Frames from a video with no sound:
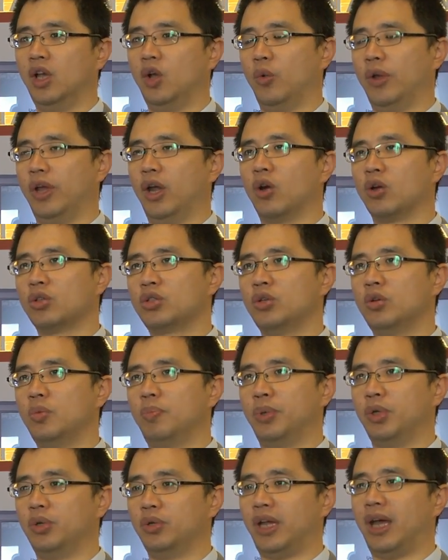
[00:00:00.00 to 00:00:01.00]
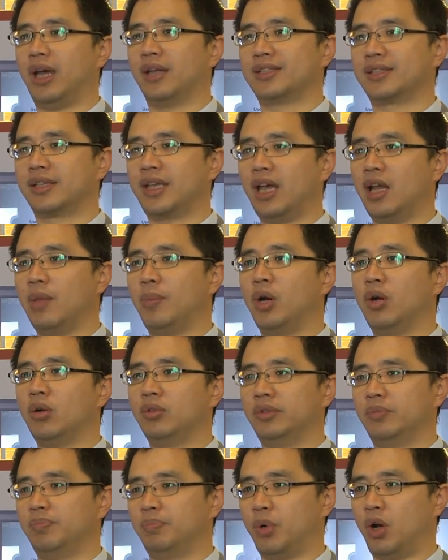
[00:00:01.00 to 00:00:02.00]
We also build a scalable
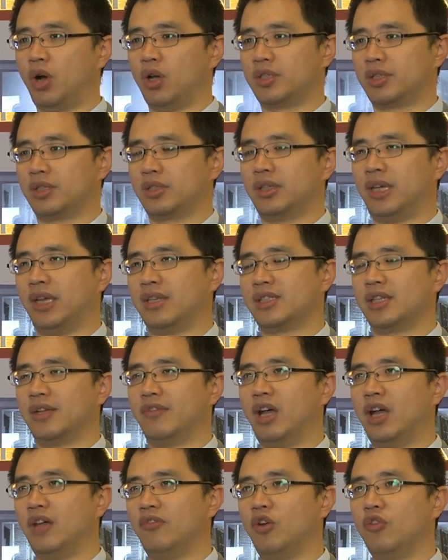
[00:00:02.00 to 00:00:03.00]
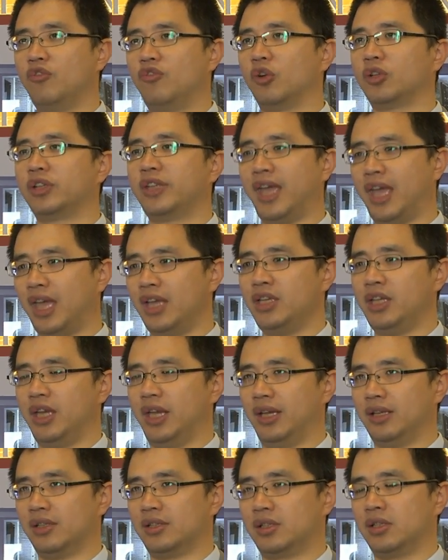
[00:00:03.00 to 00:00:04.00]
box can survive for 10
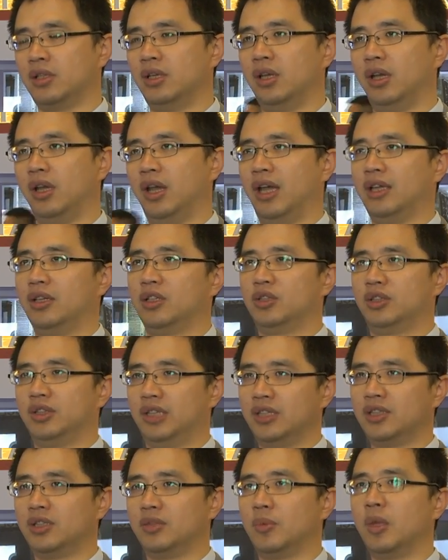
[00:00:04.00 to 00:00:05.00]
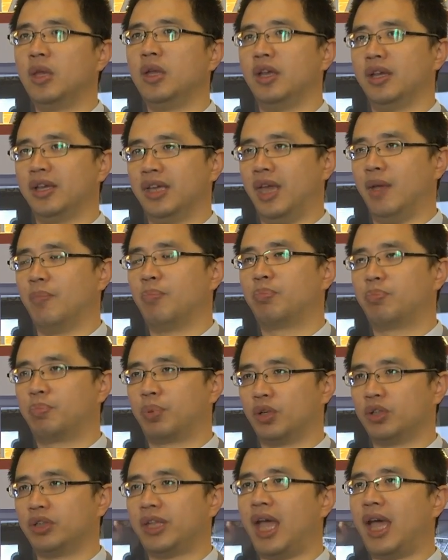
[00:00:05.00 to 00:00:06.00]
years, and this can
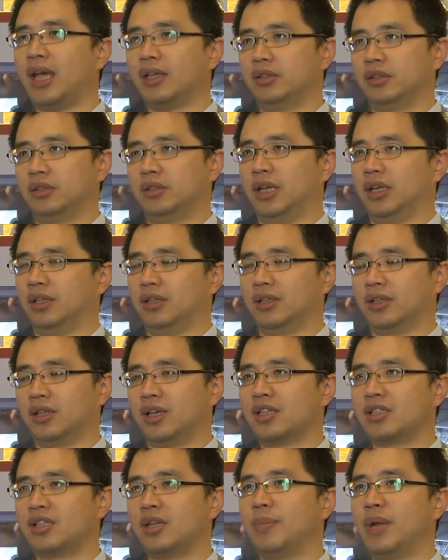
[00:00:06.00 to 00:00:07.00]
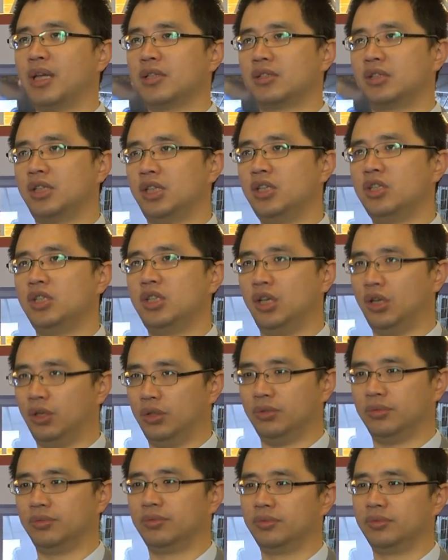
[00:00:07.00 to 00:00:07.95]
protect the customer's TCO.